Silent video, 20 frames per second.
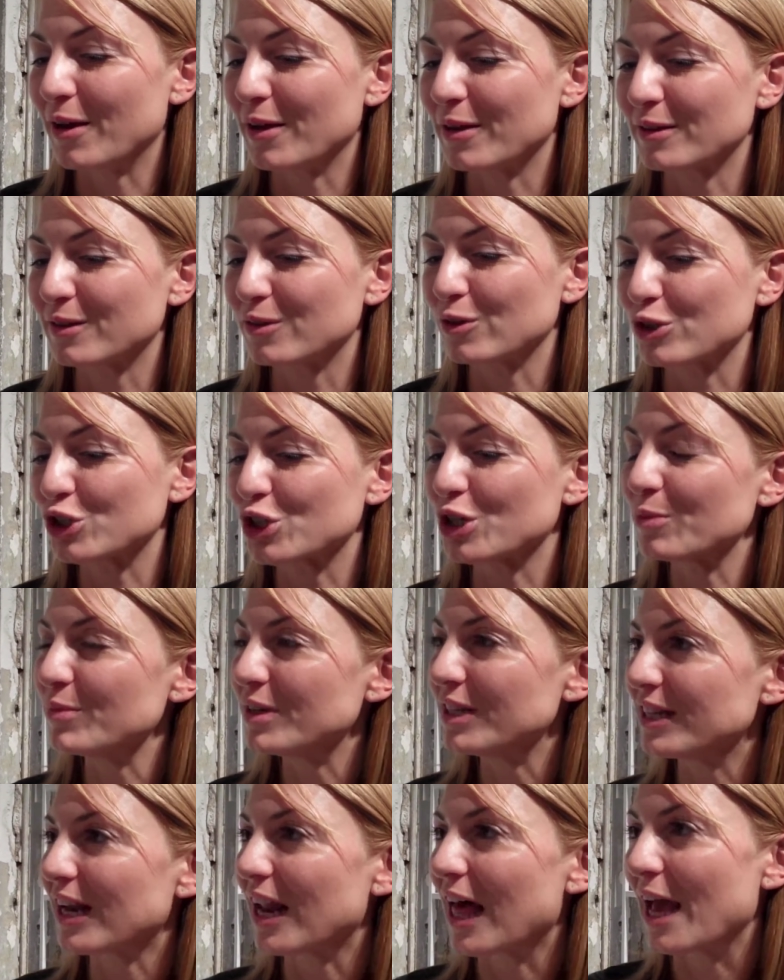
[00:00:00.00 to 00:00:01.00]
social
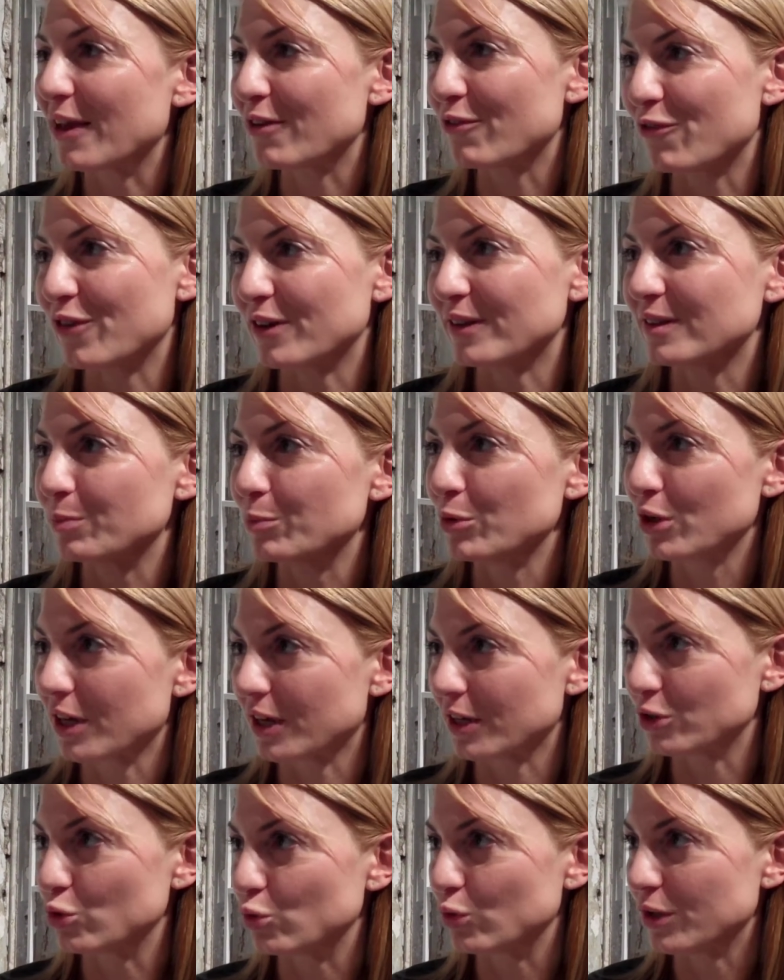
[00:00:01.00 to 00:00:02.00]
media like Facebook
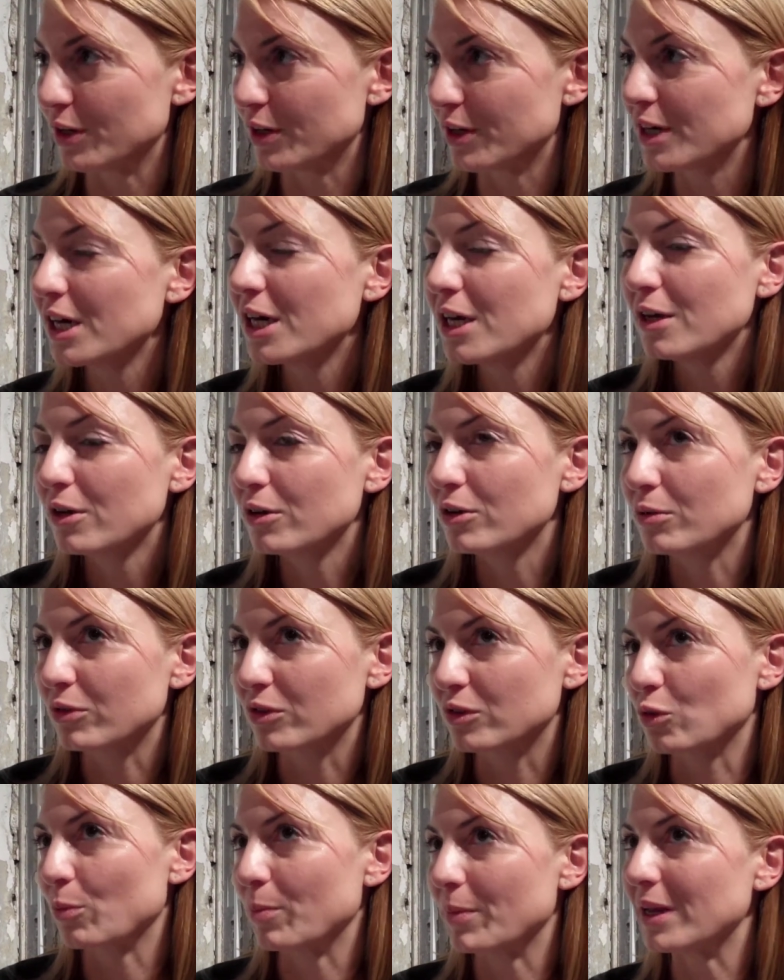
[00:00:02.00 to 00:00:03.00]
and Twitter,
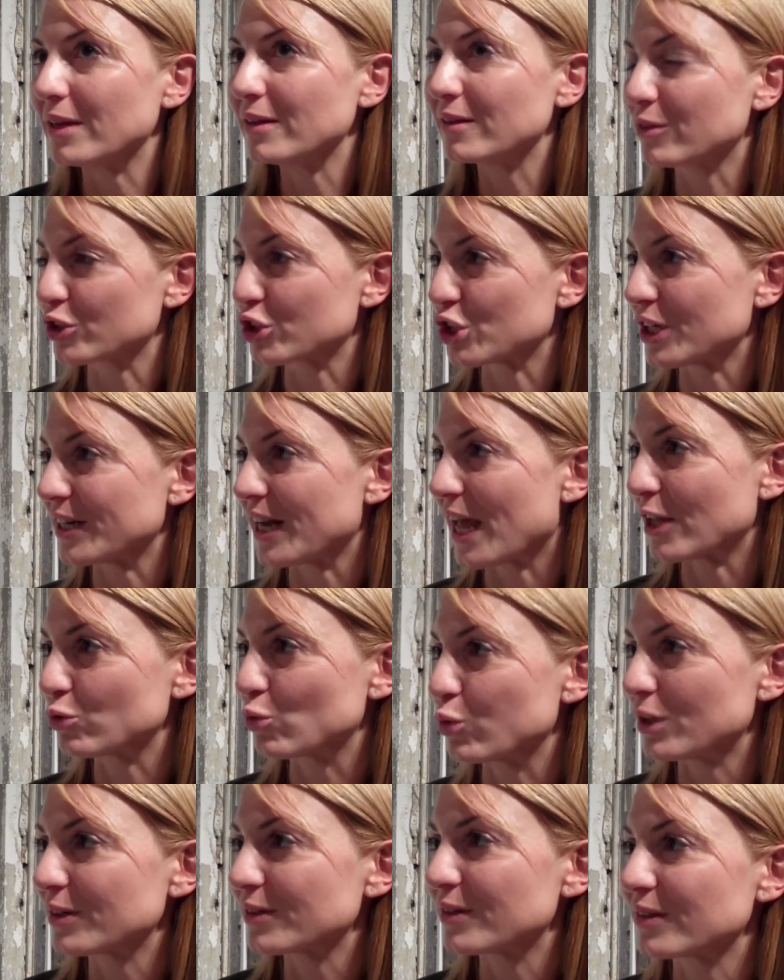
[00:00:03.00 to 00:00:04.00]
so mainly social
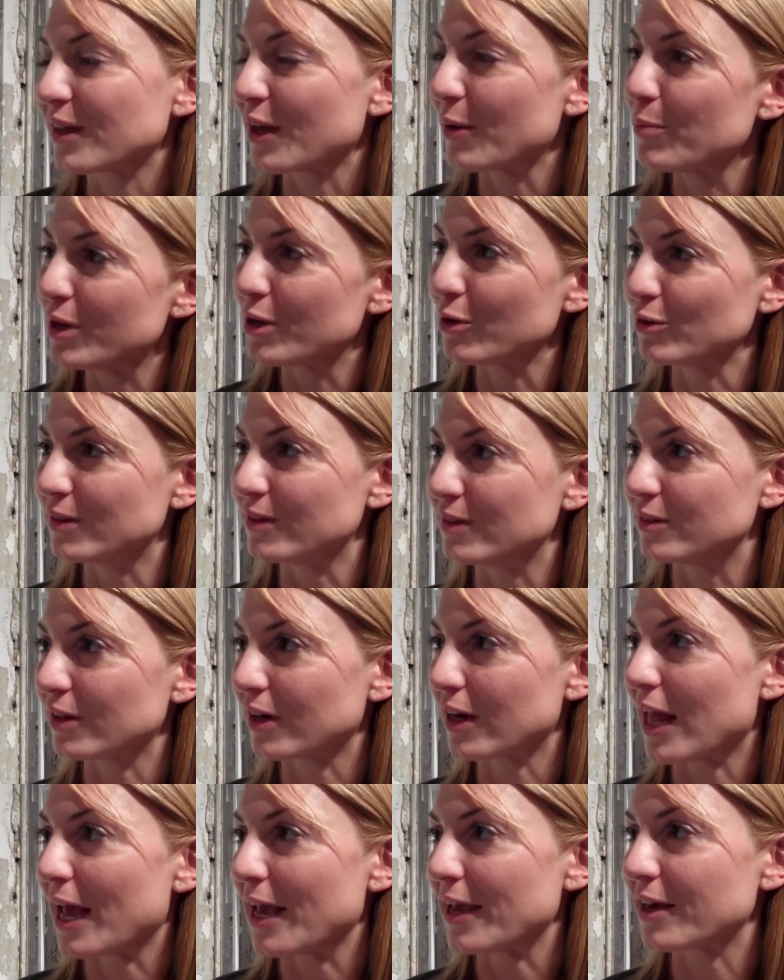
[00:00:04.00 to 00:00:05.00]
networks, can be
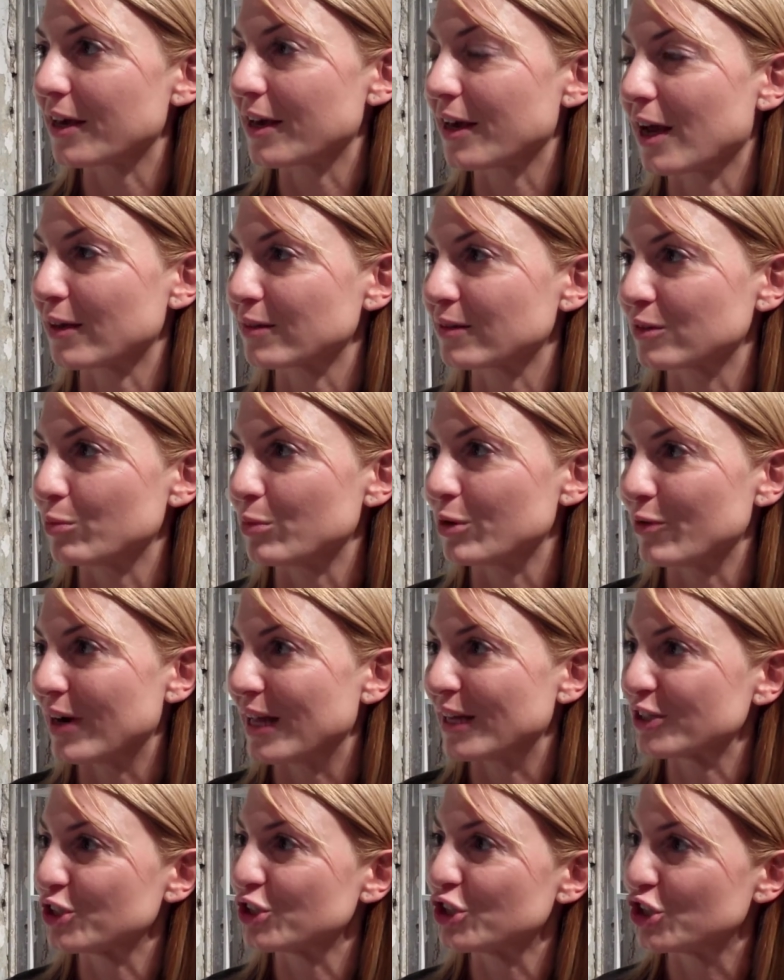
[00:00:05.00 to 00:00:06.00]
considered like customer
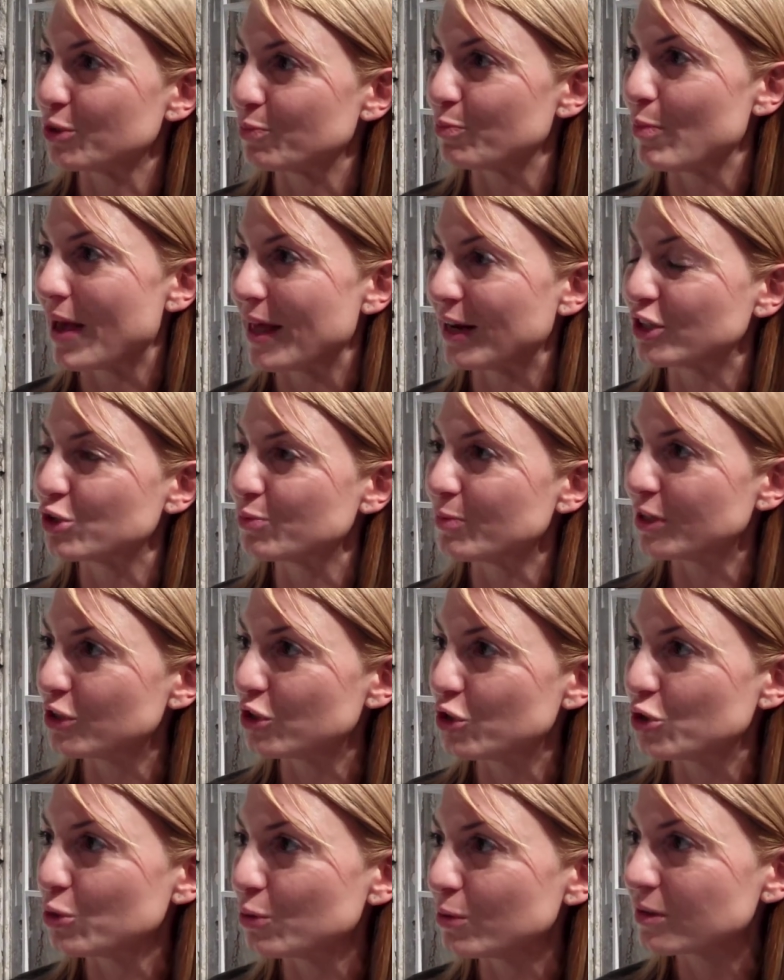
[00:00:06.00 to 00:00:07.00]
relationship
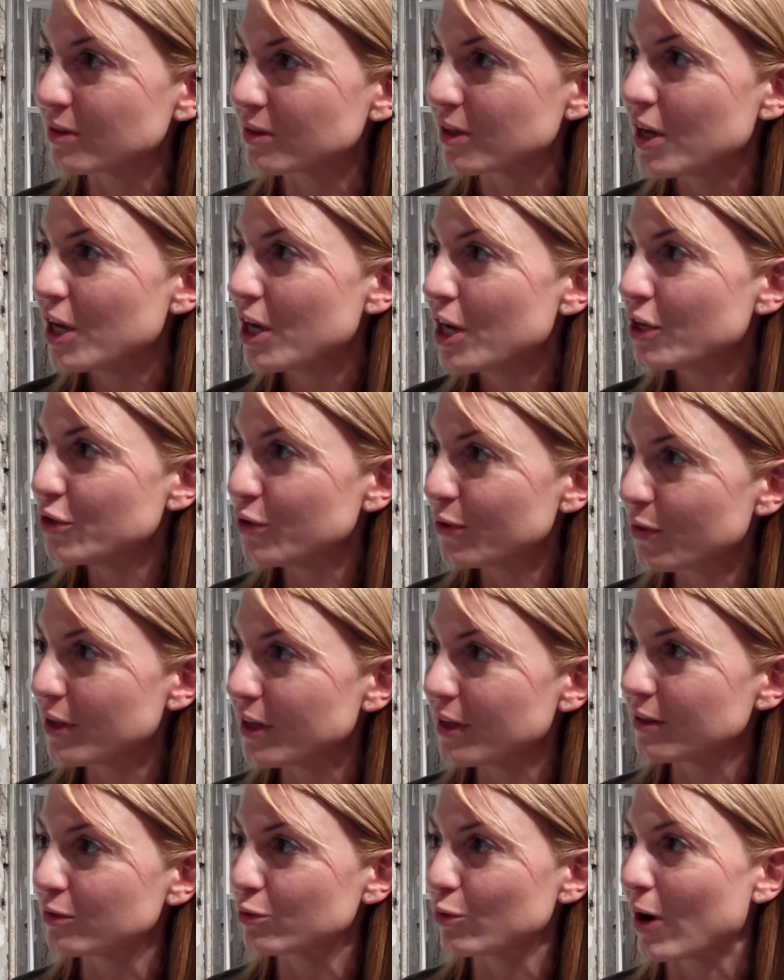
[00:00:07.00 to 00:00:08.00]
management tools. Do you
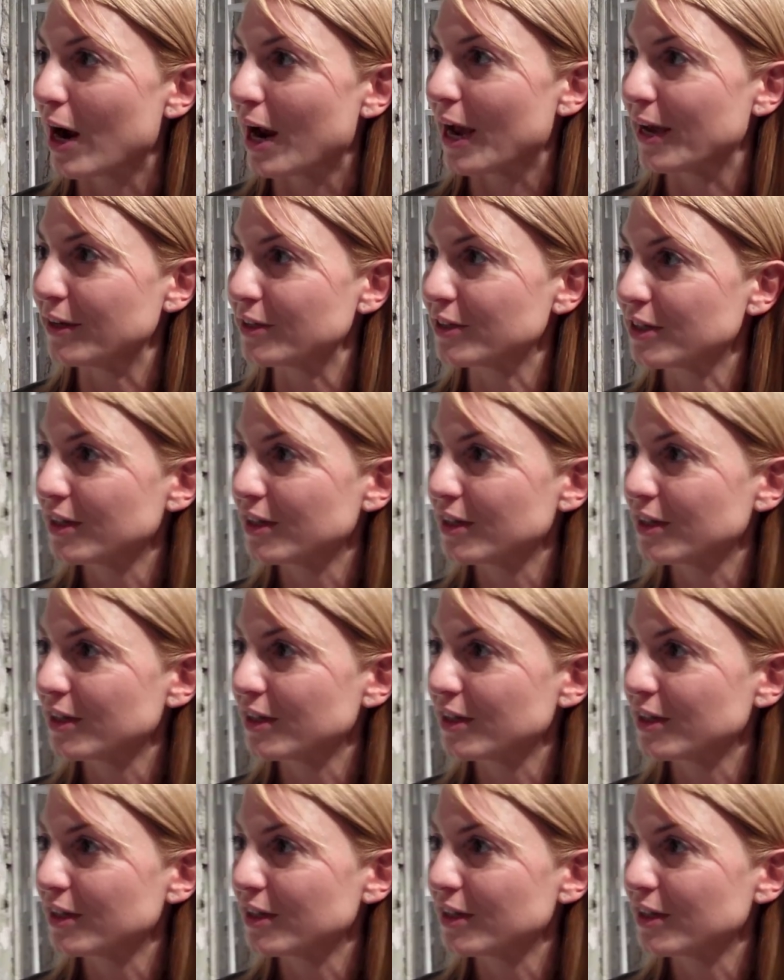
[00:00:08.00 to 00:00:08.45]
think it's right?